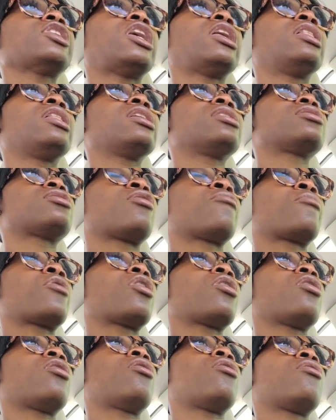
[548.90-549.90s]
and then
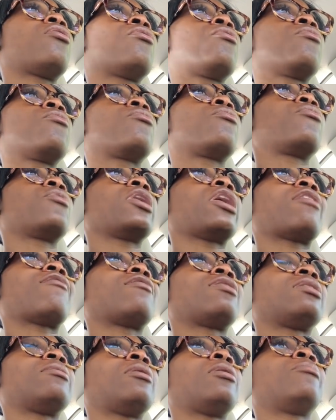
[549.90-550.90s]
tomorrow we have
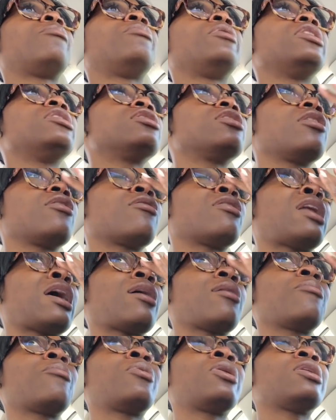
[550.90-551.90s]
a, a, busier
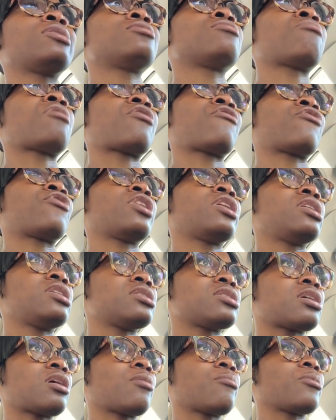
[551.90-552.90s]
day. Plus, my friend
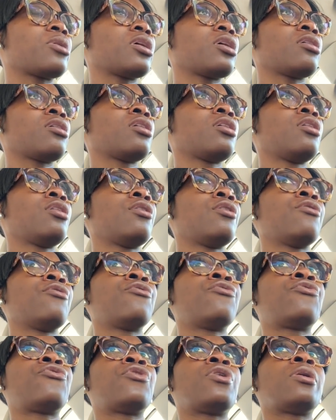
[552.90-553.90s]
is coming
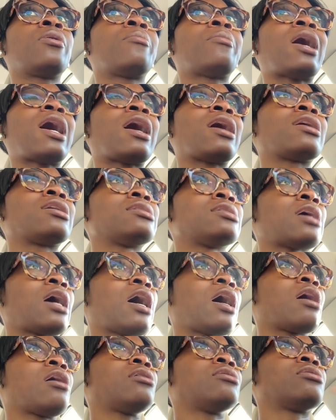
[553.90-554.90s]
from out of
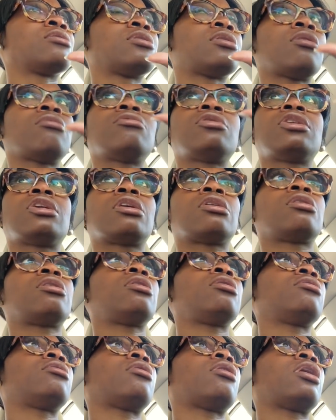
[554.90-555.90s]
town, so child,
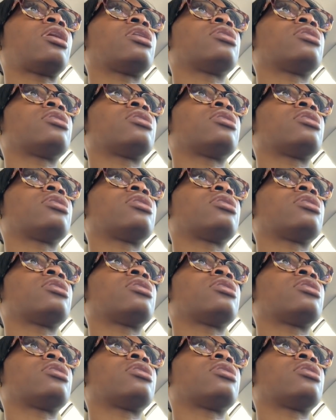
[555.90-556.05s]
I don't know how